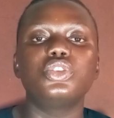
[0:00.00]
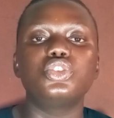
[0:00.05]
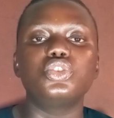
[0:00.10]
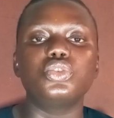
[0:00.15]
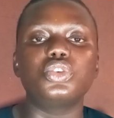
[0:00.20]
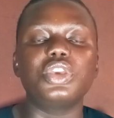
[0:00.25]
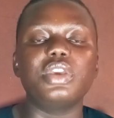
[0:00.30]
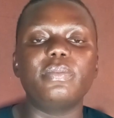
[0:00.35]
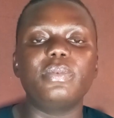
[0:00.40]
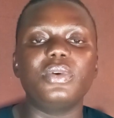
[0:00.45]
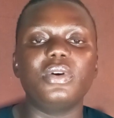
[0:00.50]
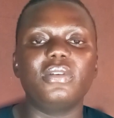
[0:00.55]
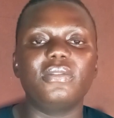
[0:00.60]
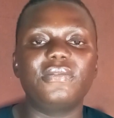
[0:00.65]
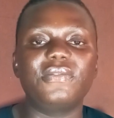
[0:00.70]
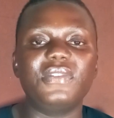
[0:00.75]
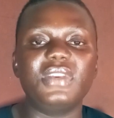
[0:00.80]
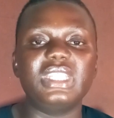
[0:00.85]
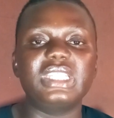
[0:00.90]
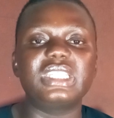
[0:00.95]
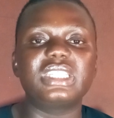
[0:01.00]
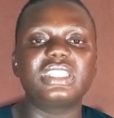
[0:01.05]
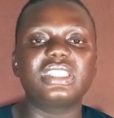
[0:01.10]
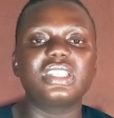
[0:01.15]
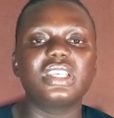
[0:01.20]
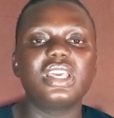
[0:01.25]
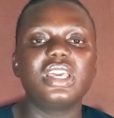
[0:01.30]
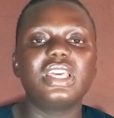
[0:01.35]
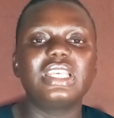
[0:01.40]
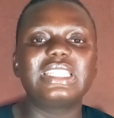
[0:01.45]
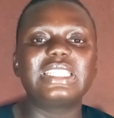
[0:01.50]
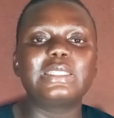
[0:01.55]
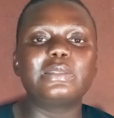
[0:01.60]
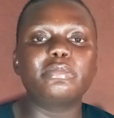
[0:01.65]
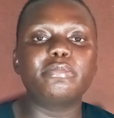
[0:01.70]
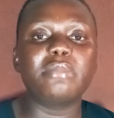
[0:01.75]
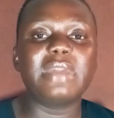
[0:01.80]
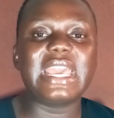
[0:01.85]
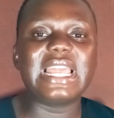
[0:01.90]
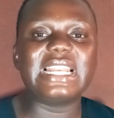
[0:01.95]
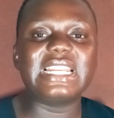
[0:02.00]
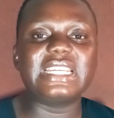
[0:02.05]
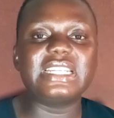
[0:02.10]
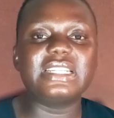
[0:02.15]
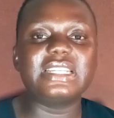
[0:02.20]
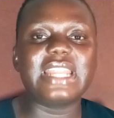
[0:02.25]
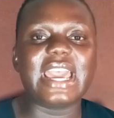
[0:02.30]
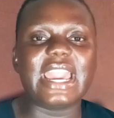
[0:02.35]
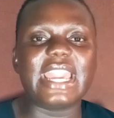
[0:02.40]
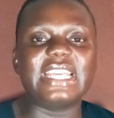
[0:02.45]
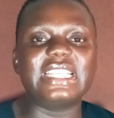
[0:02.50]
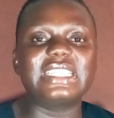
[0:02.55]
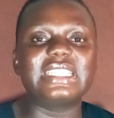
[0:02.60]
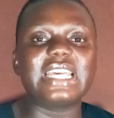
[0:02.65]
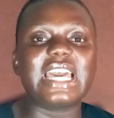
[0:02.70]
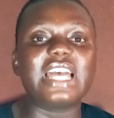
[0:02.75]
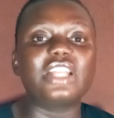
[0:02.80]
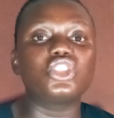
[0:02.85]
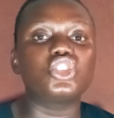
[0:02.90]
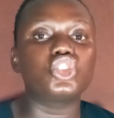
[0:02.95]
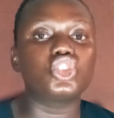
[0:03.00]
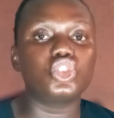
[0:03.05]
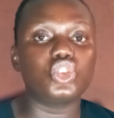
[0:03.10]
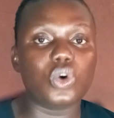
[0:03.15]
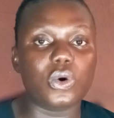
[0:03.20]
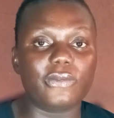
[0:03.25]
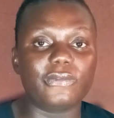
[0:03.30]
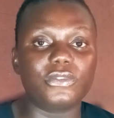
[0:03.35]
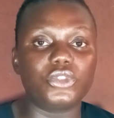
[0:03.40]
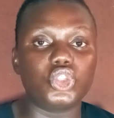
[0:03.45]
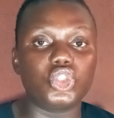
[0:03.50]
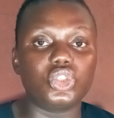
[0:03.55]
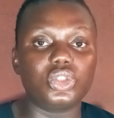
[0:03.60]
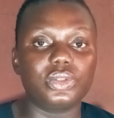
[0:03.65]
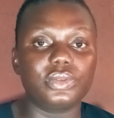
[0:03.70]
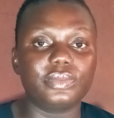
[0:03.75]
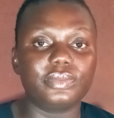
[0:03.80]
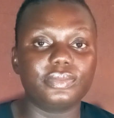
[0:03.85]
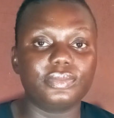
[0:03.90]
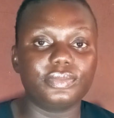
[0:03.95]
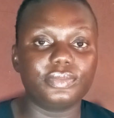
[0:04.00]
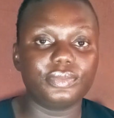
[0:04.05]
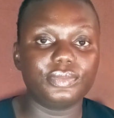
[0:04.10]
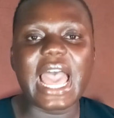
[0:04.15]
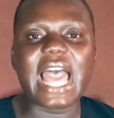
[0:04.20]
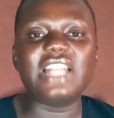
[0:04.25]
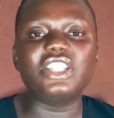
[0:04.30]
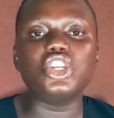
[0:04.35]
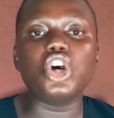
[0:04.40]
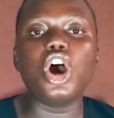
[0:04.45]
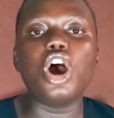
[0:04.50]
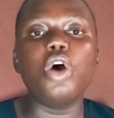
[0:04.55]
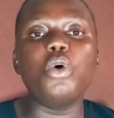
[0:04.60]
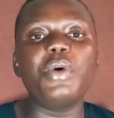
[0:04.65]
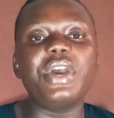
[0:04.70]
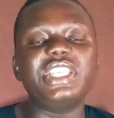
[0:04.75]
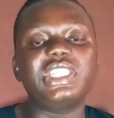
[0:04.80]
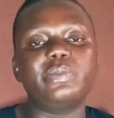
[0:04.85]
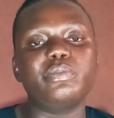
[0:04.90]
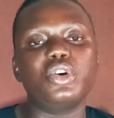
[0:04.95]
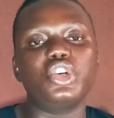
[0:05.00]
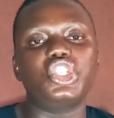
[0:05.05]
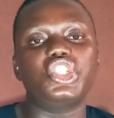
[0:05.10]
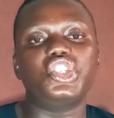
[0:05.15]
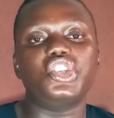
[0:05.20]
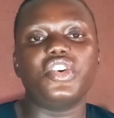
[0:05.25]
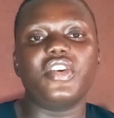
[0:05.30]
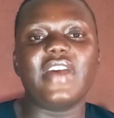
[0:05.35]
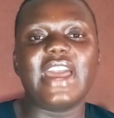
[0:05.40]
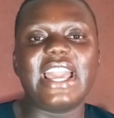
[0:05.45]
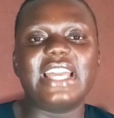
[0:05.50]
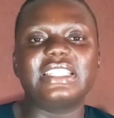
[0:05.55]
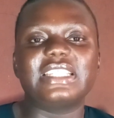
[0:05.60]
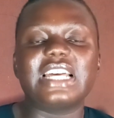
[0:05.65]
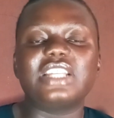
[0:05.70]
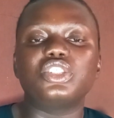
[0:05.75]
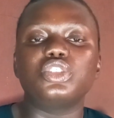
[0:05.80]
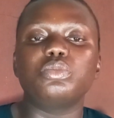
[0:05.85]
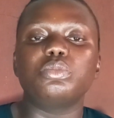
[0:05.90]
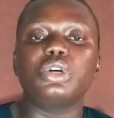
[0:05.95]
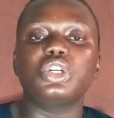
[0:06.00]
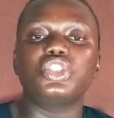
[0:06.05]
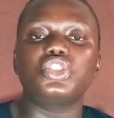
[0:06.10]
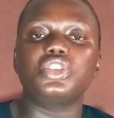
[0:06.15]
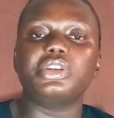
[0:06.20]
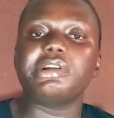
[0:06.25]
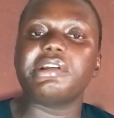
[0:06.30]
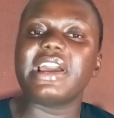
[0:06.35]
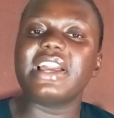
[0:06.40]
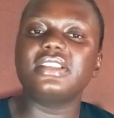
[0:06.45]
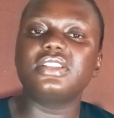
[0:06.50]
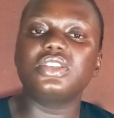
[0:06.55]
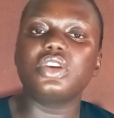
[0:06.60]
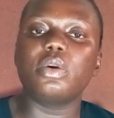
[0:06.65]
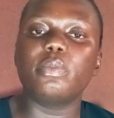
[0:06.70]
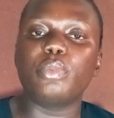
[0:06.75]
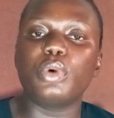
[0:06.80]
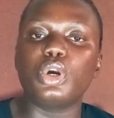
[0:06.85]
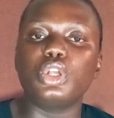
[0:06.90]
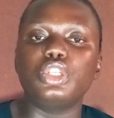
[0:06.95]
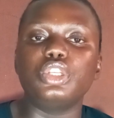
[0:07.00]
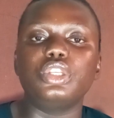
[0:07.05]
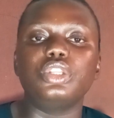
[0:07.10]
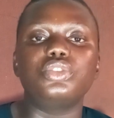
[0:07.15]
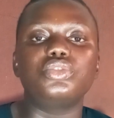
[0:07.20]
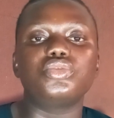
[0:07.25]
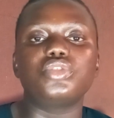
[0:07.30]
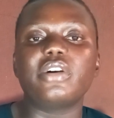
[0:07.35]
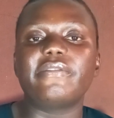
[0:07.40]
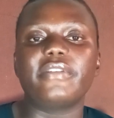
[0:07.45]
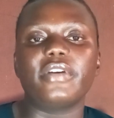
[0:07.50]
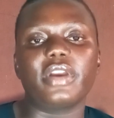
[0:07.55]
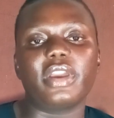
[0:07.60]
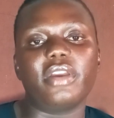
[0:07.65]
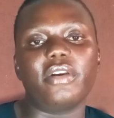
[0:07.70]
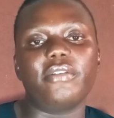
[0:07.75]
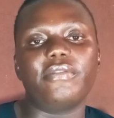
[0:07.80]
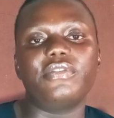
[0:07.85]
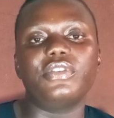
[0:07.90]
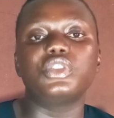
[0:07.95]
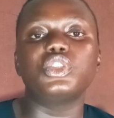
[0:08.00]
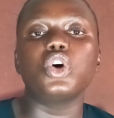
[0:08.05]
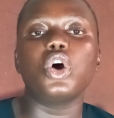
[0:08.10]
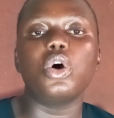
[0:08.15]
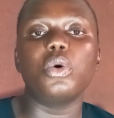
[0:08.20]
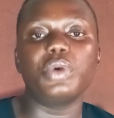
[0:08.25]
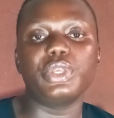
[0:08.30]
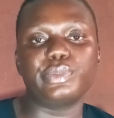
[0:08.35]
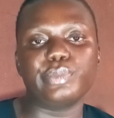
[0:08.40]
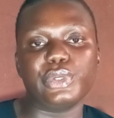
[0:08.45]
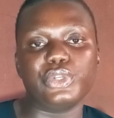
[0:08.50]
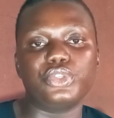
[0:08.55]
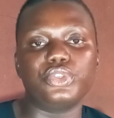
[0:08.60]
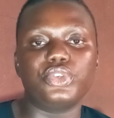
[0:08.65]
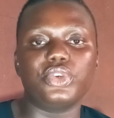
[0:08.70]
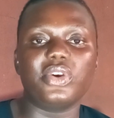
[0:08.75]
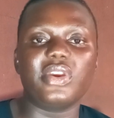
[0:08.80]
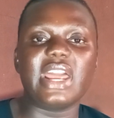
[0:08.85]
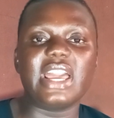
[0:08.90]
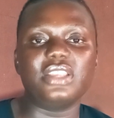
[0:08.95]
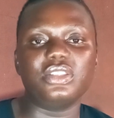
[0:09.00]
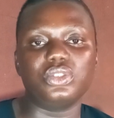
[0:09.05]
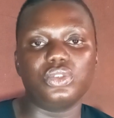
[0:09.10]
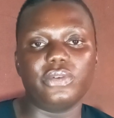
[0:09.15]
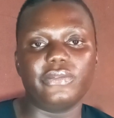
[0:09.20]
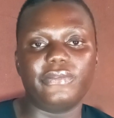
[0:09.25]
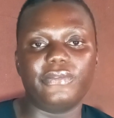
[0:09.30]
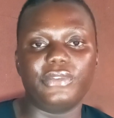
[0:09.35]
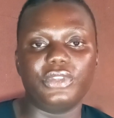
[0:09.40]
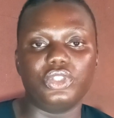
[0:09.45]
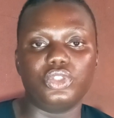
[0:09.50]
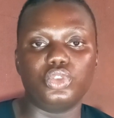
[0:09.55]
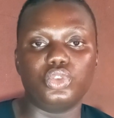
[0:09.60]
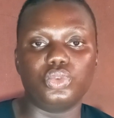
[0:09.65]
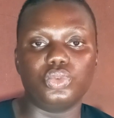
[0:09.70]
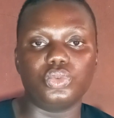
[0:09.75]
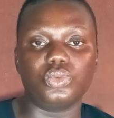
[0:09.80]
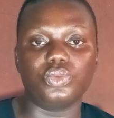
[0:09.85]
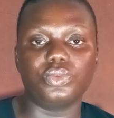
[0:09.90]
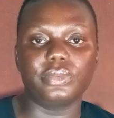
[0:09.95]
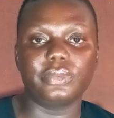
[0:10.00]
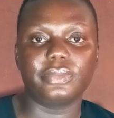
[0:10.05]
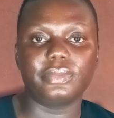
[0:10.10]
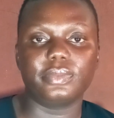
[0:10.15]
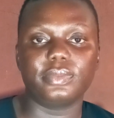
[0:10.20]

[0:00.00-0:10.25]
to keep your feet smelling nice and soft. And always moisturize. As you moisturize your body, do not forget your feet. Always moisturize your feet too.